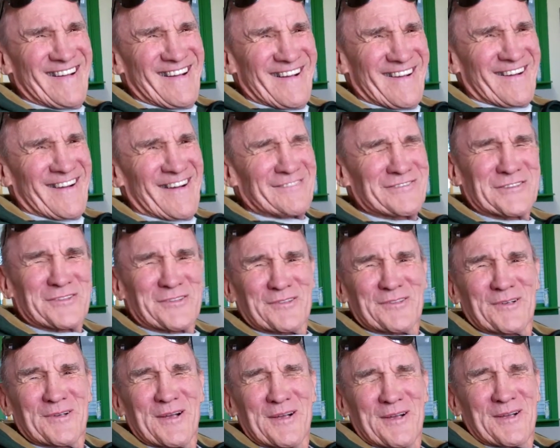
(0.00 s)
I've
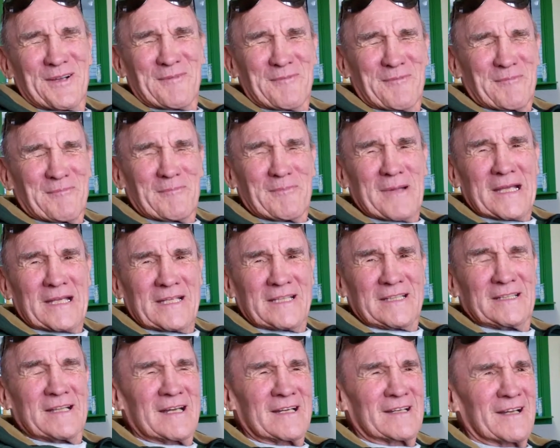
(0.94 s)
sure
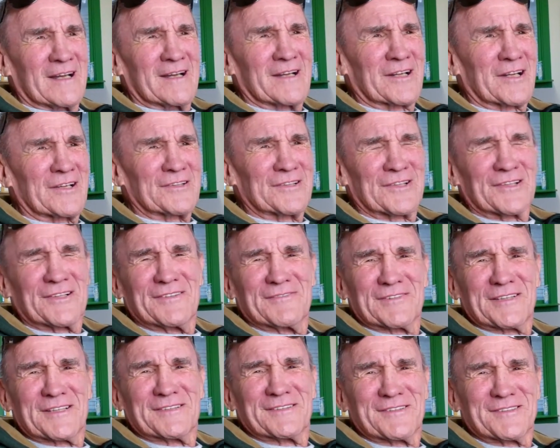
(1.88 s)
made a good
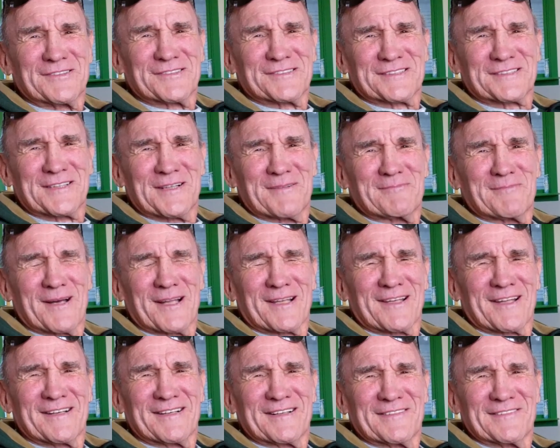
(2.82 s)
living doing something I
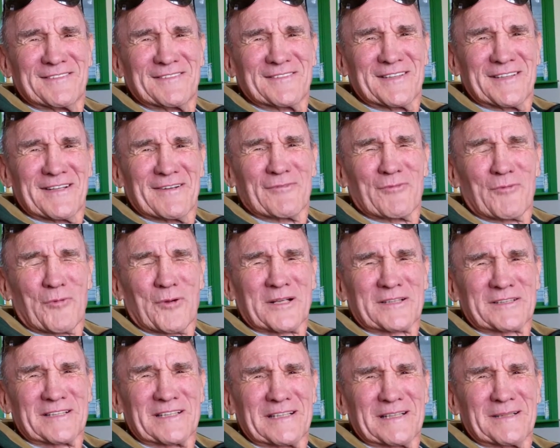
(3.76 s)
love and never
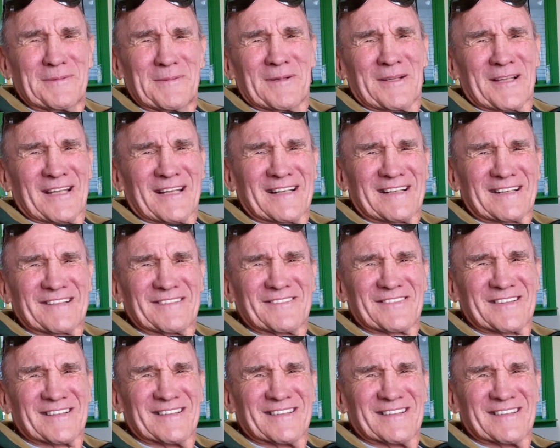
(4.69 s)
worked a day in my life.